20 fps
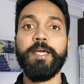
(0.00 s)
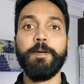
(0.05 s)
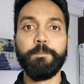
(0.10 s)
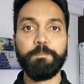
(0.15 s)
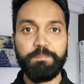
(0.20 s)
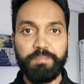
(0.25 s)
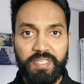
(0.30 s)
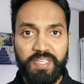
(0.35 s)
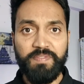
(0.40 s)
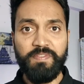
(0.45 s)

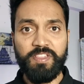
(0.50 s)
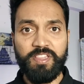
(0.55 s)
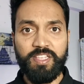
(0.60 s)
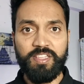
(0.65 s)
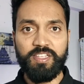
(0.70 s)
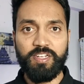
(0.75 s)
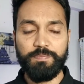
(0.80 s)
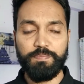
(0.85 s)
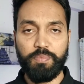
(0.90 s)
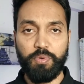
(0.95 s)
Be within
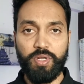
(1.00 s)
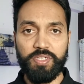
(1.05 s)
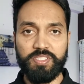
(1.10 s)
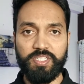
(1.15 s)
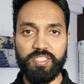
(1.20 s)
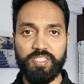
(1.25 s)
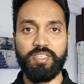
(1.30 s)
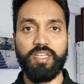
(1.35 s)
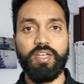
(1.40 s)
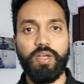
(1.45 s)
that
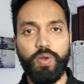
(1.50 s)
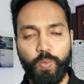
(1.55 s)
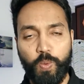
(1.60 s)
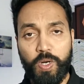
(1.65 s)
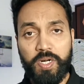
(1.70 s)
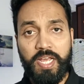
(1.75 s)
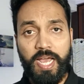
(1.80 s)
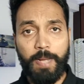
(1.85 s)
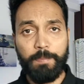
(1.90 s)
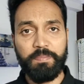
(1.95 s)
process.
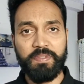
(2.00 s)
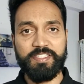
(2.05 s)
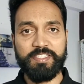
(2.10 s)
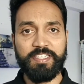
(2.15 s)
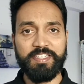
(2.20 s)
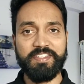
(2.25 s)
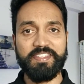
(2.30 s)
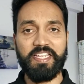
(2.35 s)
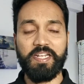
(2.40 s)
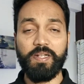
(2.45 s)
What happens
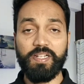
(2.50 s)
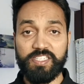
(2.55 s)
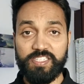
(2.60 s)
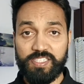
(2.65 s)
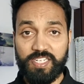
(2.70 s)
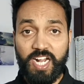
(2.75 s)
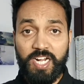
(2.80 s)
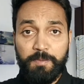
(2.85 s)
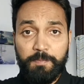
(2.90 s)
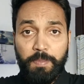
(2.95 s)
is it will
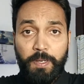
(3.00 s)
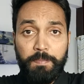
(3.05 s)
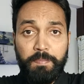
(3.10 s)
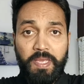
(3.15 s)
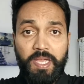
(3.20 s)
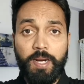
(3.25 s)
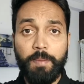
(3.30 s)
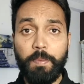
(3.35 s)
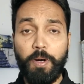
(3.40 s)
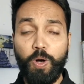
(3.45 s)
start
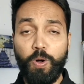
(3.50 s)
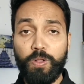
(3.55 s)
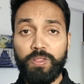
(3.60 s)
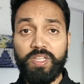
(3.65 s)
pumping up all the